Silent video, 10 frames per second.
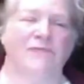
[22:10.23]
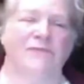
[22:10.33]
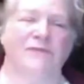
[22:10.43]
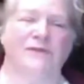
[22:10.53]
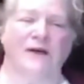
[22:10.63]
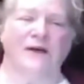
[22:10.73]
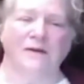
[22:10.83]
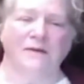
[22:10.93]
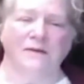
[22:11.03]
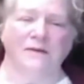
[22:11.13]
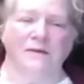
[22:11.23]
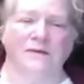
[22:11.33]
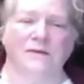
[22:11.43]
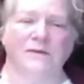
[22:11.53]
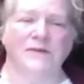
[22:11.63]
Pierre Fouettard,
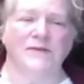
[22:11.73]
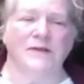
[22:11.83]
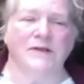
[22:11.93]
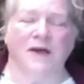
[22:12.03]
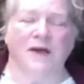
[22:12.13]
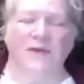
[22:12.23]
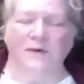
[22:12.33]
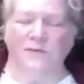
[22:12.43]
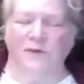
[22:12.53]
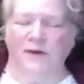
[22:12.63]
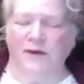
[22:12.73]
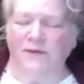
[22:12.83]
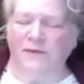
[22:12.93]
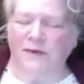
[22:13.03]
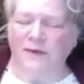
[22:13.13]
who is another one
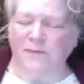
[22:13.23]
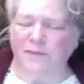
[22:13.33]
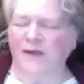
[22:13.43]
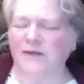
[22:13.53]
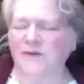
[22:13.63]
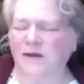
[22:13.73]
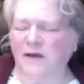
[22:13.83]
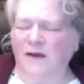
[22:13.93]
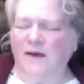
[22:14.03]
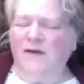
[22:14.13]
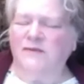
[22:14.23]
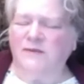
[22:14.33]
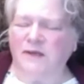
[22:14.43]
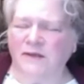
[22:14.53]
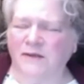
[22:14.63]
of the companions.
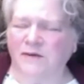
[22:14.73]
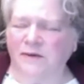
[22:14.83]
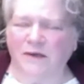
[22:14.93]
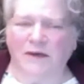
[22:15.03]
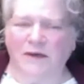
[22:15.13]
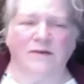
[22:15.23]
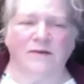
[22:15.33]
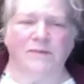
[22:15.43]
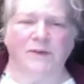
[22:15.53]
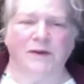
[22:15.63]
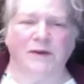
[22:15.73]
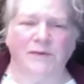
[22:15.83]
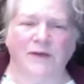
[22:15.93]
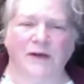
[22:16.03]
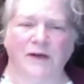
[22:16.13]
Pierre
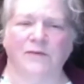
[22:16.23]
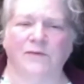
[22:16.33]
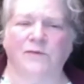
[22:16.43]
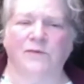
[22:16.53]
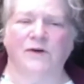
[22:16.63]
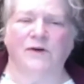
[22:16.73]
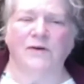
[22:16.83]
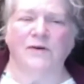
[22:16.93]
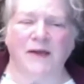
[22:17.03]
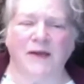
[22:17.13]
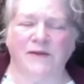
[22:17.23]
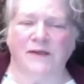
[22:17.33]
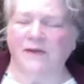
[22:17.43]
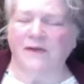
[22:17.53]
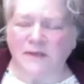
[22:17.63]
Fouettard
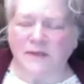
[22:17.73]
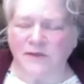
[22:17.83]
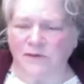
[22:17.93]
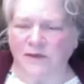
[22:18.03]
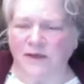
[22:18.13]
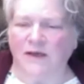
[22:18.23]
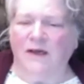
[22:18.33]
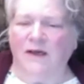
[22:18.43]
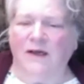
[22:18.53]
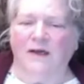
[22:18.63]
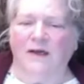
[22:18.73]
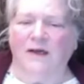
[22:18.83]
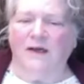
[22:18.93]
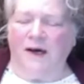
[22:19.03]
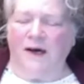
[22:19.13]
goes back to the 11th
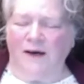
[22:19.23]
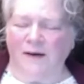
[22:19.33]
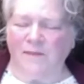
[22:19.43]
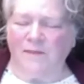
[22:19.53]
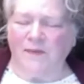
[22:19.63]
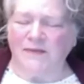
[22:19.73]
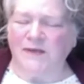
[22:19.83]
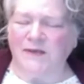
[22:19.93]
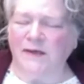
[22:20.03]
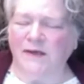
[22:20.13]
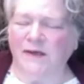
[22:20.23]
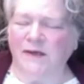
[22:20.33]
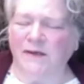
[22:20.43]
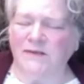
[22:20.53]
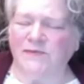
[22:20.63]
century.
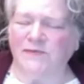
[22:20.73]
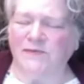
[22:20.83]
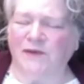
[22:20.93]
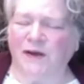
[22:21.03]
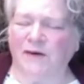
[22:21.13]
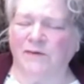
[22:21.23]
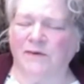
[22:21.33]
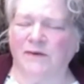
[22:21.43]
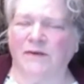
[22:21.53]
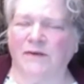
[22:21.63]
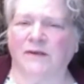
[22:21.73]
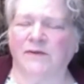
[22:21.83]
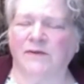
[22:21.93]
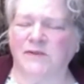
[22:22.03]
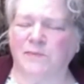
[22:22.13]
St. Nicholas found,
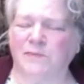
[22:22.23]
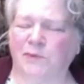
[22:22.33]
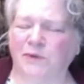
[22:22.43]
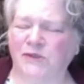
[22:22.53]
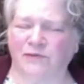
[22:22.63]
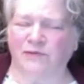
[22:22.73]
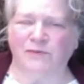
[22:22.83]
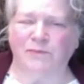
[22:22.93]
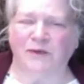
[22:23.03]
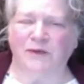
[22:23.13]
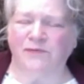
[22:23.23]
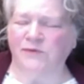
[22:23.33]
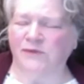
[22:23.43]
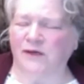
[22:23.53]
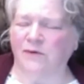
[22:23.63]
there was this butcher,
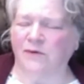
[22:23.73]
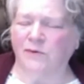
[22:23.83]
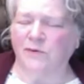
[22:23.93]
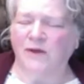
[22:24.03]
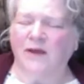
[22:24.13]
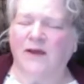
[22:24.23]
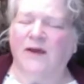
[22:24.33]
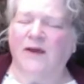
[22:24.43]
Pierre Fouettard, who